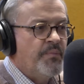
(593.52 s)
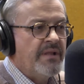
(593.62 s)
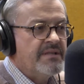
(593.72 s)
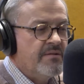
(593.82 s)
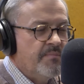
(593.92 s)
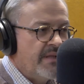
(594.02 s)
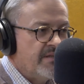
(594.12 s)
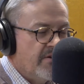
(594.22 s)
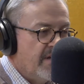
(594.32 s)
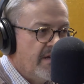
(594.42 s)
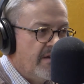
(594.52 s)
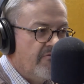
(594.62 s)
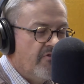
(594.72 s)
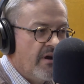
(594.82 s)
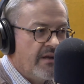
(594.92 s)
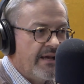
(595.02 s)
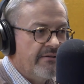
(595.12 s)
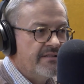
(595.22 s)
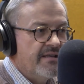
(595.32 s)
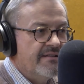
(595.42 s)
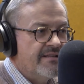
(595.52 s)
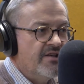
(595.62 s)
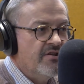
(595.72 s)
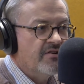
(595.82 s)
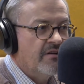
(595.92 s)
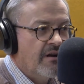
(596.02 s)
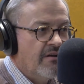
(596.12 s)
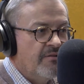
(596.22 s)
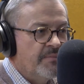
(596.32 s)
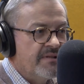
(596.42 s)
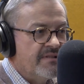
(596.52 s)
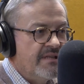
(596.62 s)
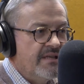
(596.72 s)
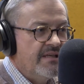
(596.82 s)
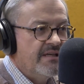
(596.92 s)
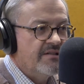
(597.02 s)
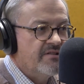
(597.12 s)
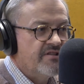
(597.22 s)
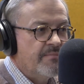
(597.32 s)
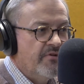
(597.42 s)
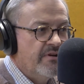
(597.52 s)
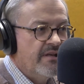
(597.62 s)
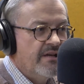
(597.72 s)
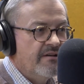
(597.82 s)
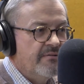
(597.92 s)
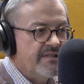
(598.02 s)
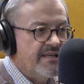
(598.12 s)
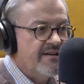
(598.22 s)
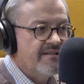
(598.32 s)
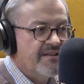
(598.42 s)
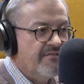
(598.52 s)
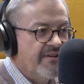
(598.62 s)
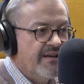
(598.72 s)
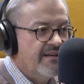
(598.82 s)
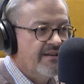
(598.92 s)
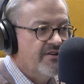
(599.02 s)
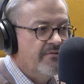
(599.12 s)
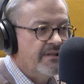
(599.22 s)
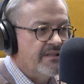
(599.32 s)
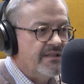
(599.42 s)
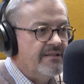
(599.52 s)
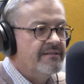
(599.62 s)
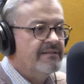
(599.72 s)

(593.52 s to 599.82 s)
Ben's not here right now. Is he Jurgen Klopp? Is he Jose Mourinho? Is he Arsene Wenger? Who is he?